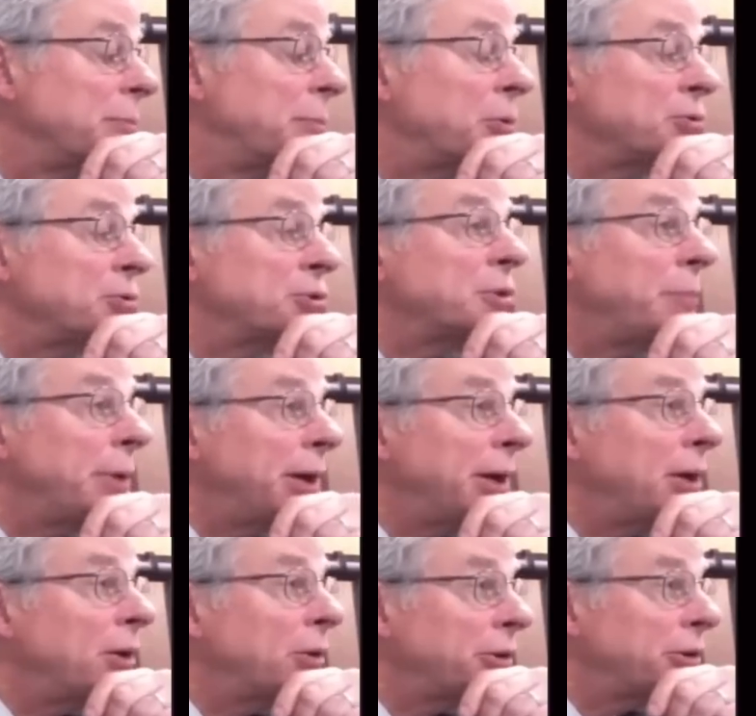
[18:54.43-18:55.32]
posted
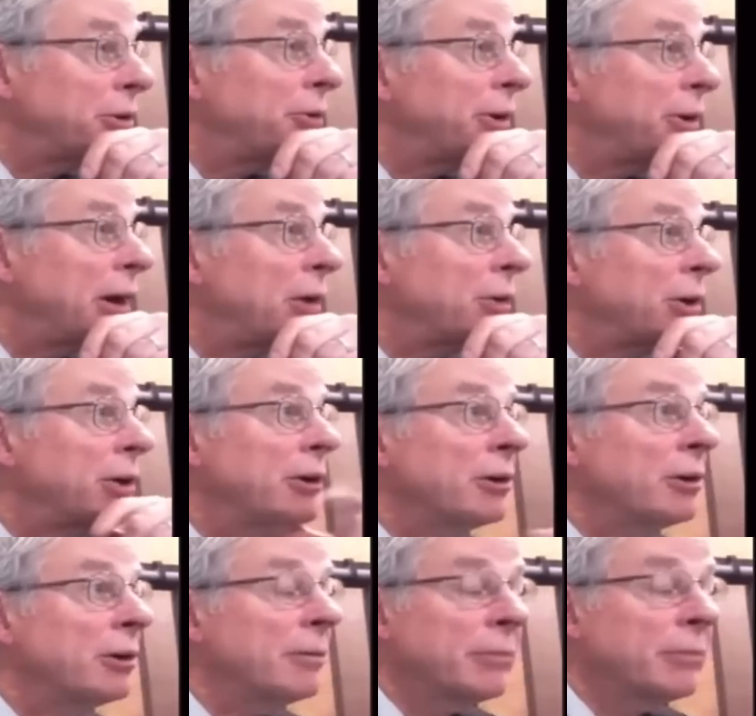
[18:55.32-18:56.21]
bail and are now
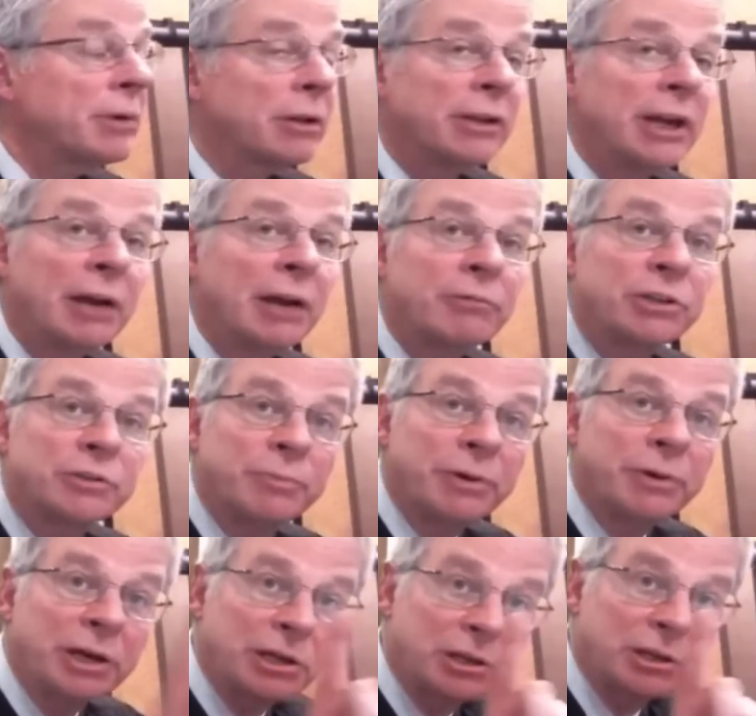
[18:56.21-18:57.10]
here. And in that
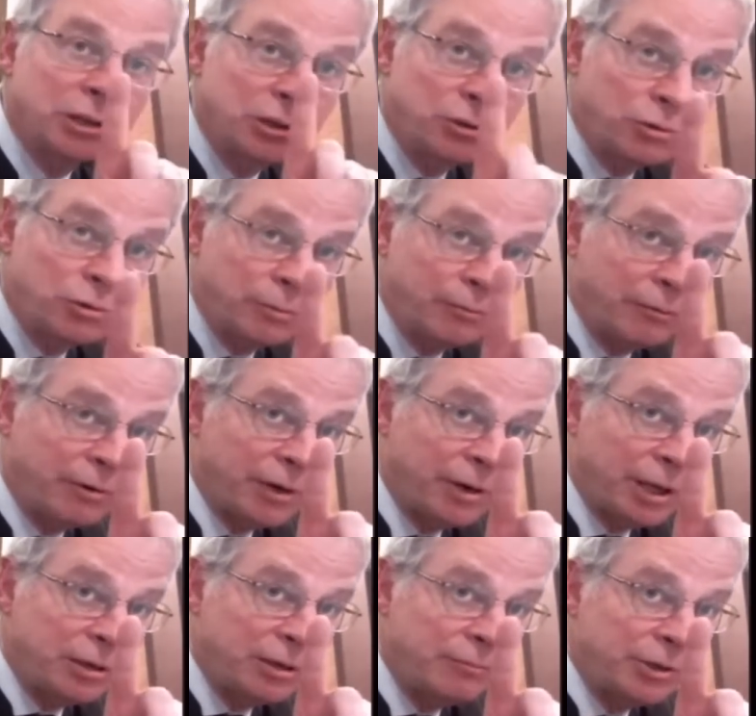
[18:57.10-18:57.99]
respect, you can
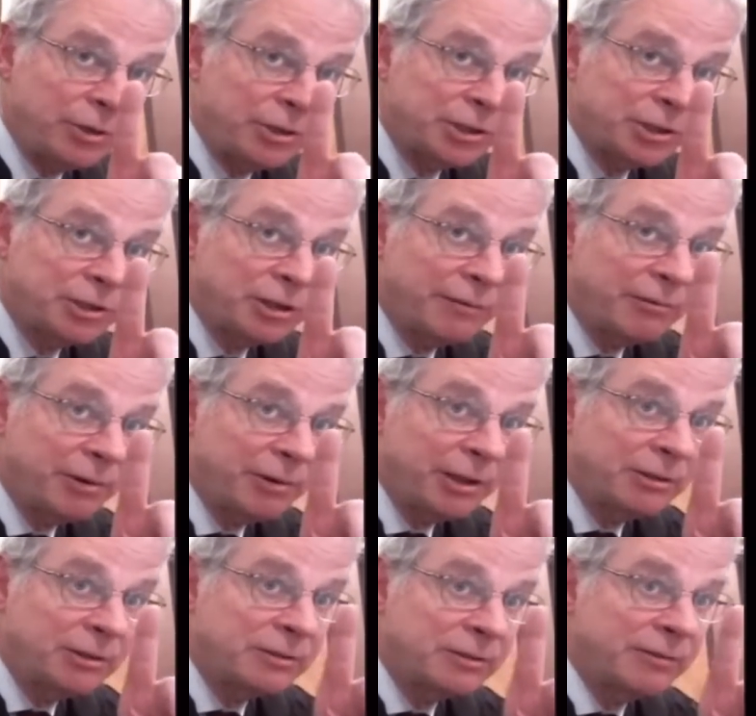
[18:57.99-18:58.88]
provide him the
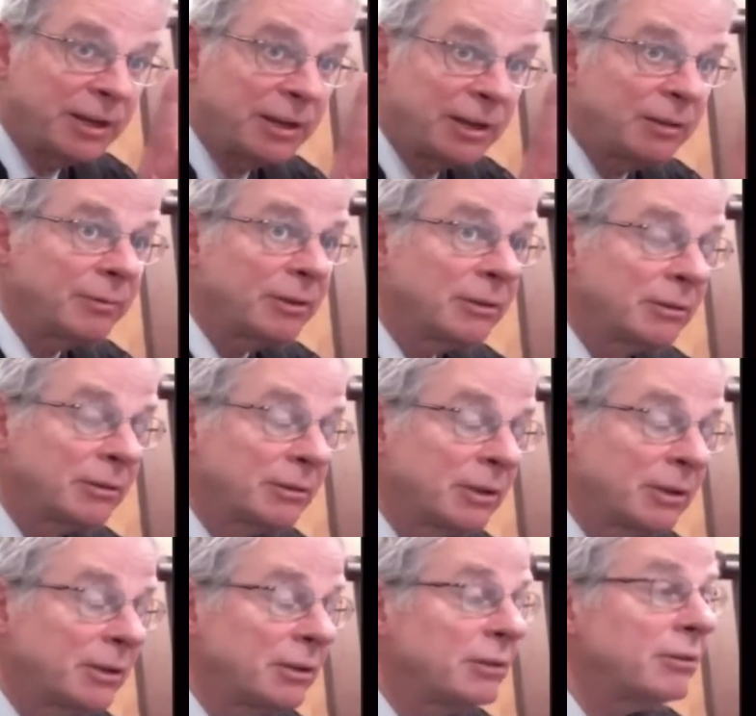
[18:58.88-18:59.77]
discovery that's available.
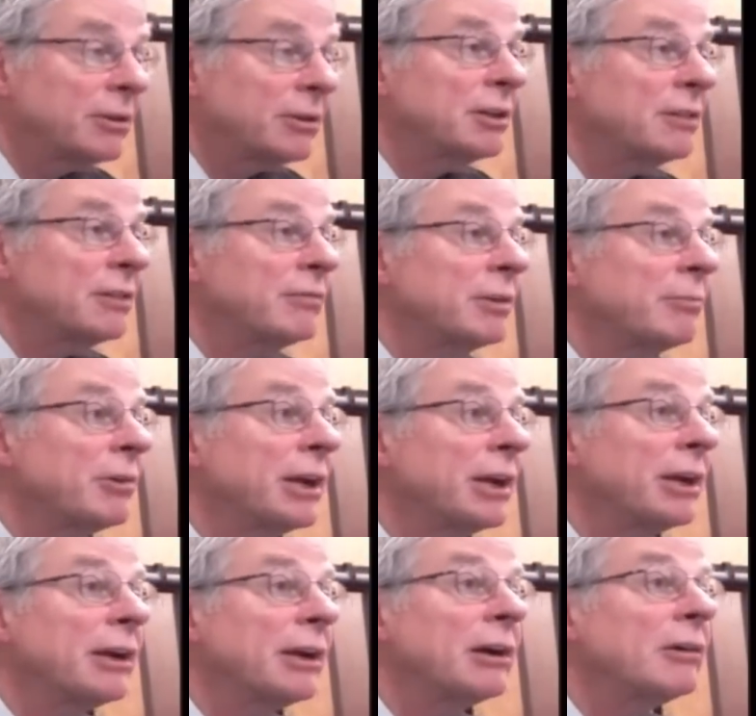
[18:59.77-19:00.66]
You can give him
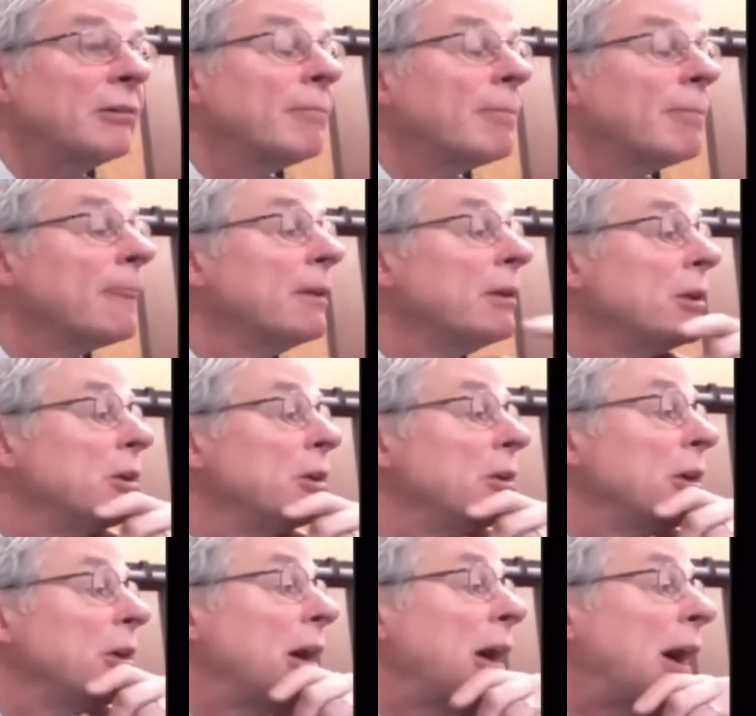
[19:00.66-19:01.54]
right now.
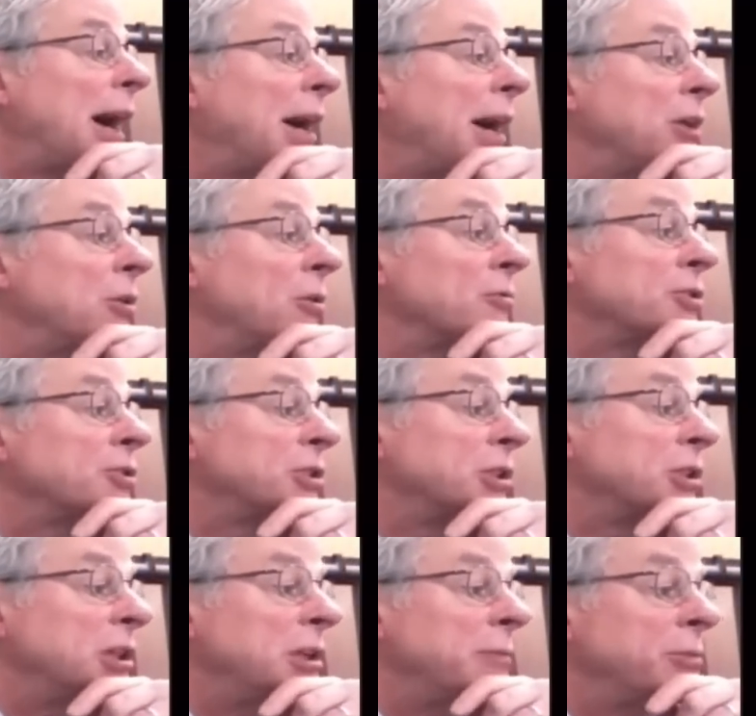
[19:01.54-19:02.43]
I don't
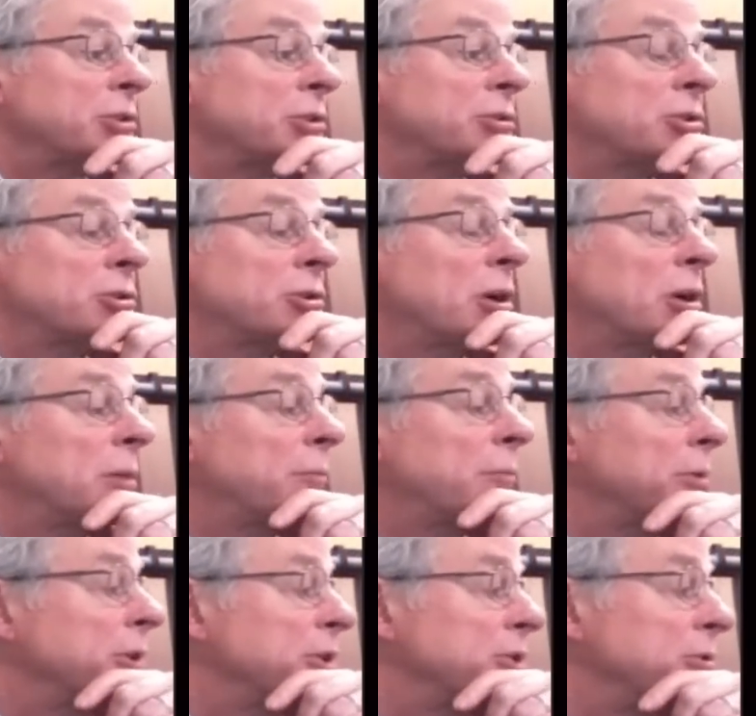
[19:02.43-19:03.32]
see Mr.
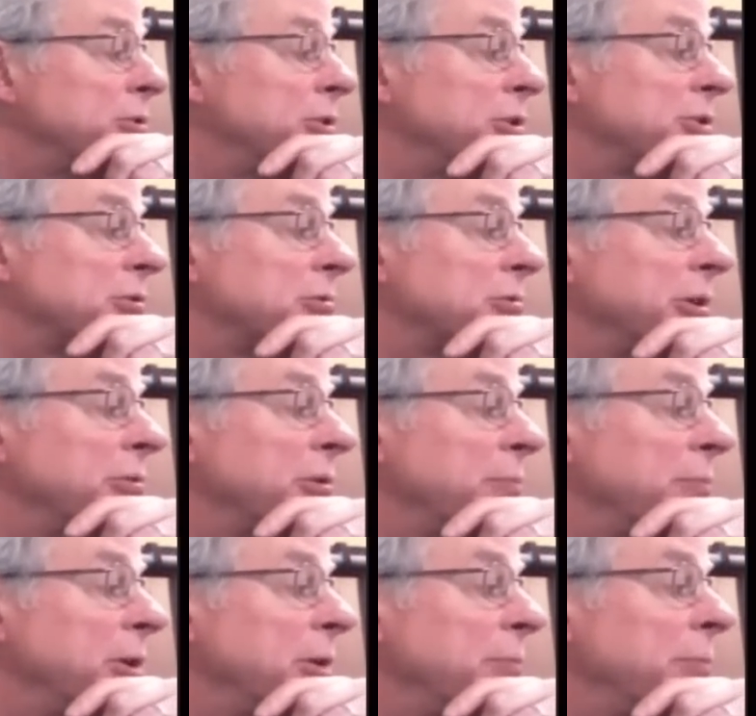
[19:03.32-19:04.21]
Sharp, unless you disagree
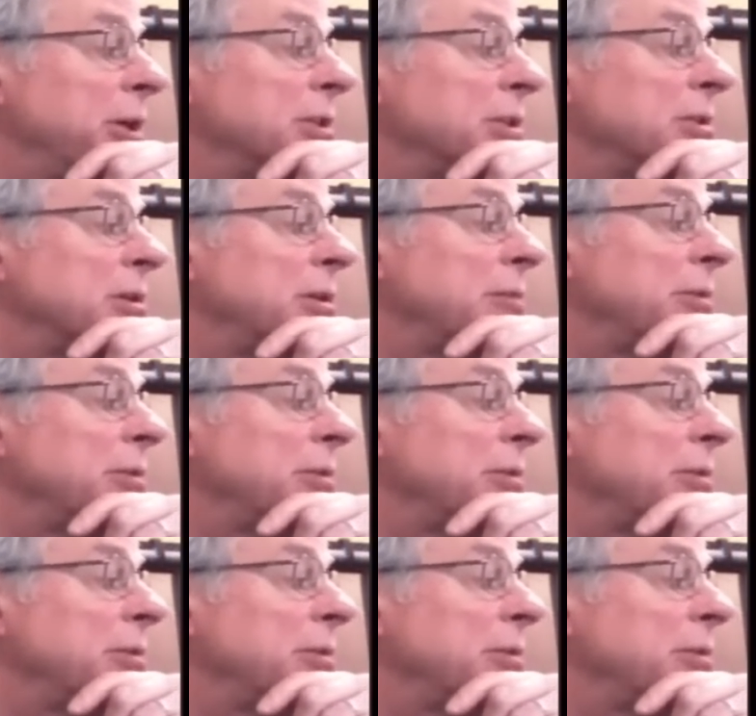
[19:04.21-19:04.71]
with me, based on